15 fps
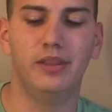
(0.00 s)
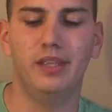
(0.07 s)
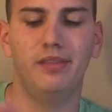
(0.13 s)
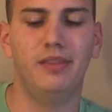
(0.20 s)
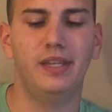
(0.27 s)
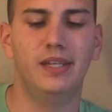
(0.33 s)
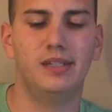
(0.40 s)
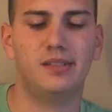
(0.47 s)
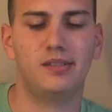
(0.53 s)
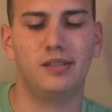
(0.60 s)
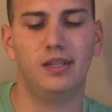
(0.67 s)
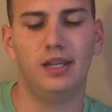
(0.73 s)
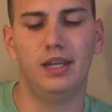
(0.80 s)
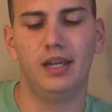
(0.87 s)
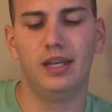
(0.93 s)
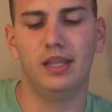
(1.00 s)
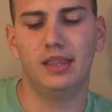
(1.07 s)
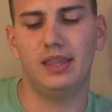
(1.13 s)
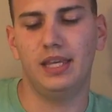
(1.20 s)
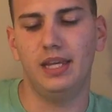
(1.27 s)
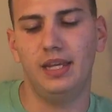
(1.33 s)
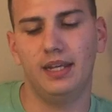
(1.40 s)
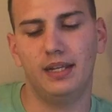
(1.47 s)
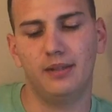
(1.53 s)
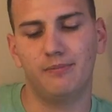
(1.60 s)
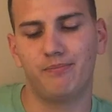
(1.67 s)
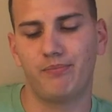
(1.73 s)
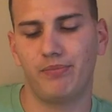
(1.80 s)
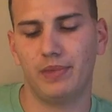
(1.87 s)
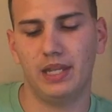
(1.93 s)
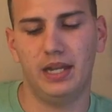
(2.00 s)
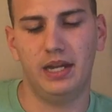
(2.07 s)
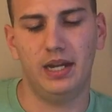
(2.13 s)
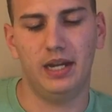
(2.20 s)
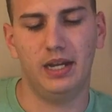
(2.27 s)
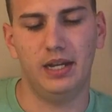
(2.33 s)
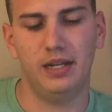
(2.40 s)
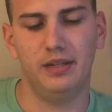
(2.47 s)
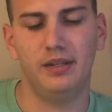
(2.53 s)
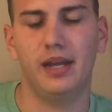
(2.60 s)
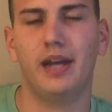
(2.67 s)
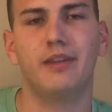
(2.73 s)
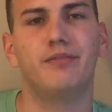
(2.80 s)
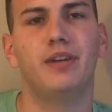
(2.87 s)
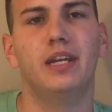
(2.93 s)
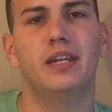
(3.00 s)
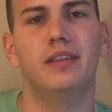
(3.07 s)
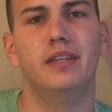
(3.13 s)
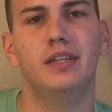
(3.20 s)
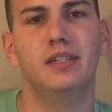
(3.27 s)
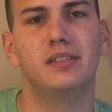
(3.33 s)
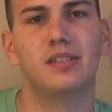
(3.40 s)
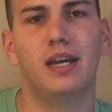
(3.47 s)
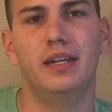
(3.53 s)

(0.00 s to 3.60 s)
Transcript: And then this thing, not a fan of this.